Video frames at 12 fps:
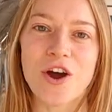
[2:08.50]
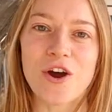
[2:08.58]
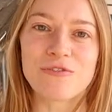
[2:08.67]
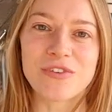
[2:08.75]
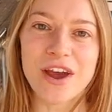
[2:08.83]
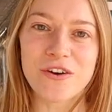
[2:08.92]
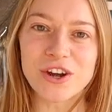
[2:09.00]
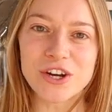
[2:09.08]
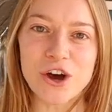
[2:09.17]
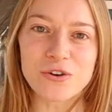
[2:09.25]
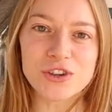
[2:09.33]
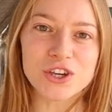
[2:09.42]
are very
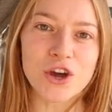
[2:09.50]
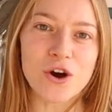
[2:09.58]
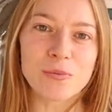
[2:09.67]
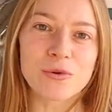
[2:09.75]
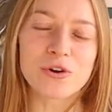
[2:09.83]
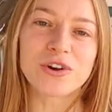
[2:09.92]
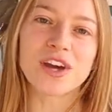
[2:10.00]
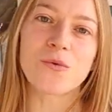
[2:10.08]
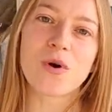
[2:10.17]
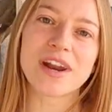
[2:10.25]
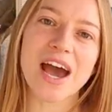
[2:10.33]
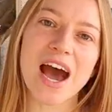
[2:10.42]
known to go broody
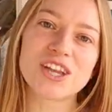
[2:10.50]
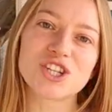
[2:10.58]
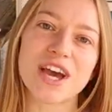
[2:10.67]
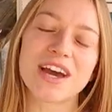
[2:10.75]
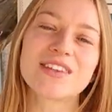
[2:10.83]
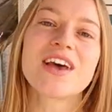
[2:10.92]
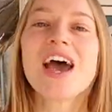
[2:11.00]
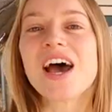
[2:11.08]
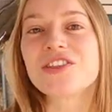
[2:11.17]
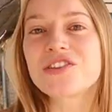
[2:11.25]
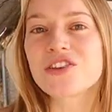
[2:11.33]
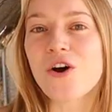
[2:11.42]
and want to hatch eggs,
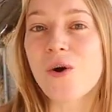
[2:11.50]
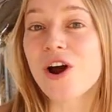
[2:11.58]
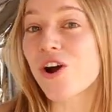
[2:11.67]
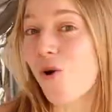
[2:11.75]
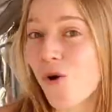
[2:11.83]
and so are